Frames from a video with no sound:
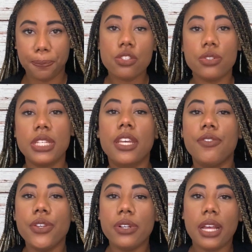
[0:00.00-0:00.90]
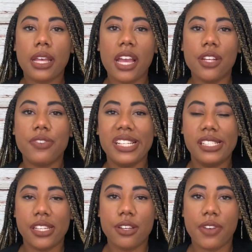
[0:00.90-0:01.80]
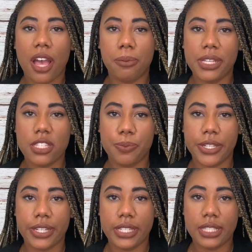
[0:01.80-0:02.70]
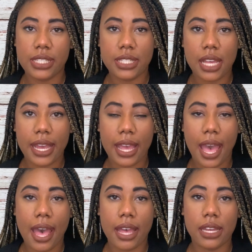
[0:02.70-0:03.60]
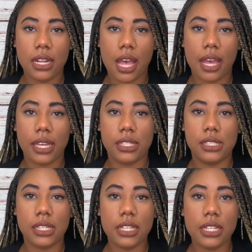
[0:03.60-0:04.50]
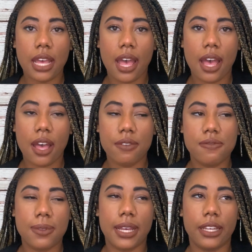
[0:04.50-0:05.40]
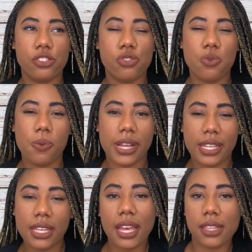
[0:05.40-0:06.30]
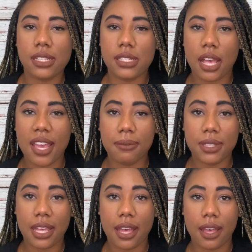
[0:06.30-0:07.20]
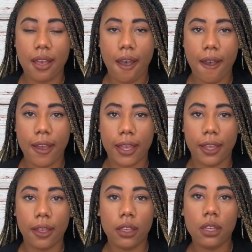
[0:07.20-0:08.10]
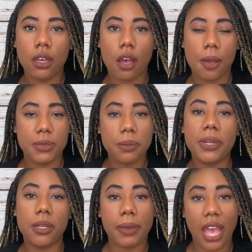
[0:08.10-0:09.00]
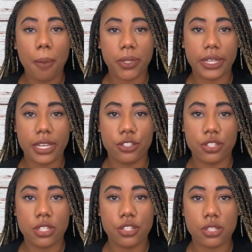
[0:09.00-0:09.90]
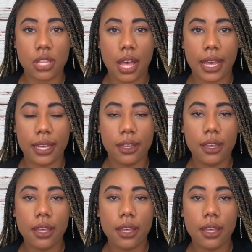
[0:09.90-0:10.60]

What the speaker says: So to give you a kind of idea of how many experiences I had, I did have like 20 at the time that I submitted my application in July.